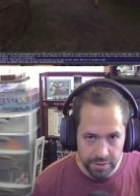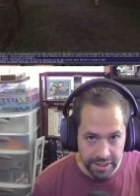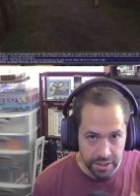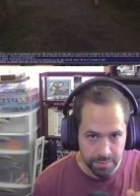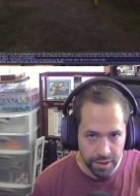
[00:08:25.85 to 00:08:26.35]

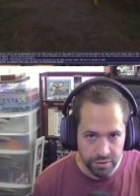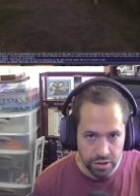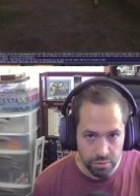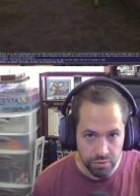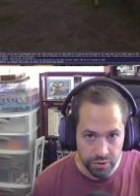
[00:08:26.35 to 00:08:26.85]
It is
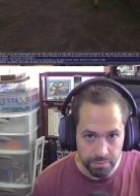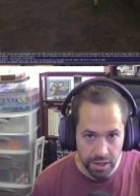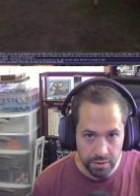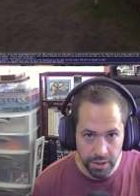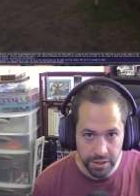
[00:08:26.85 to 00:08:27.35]
pronounced Qufim,
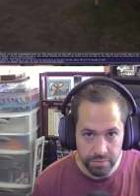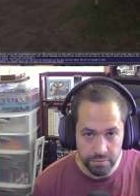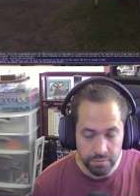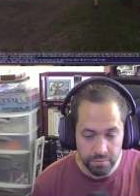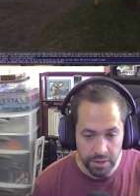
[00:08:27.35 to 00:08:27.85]
by the way.
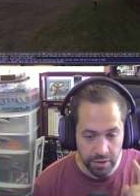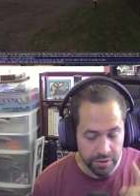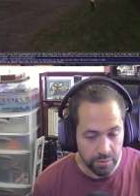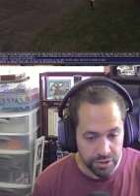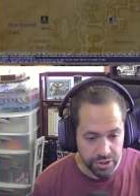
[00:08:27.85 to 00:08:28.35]
I don't
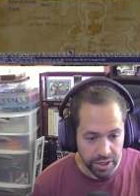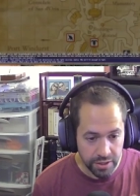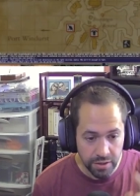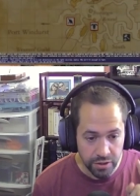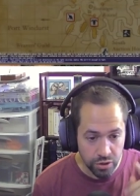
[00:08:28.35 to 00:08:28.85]
care what you say.
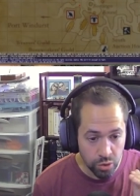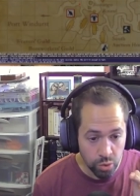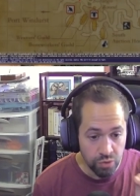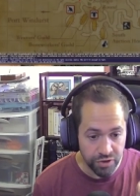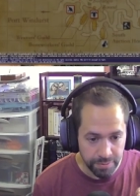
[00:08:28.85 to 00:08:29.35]
It's
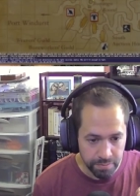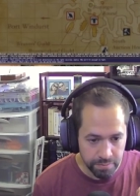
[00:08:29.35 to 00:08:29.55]
Qufim.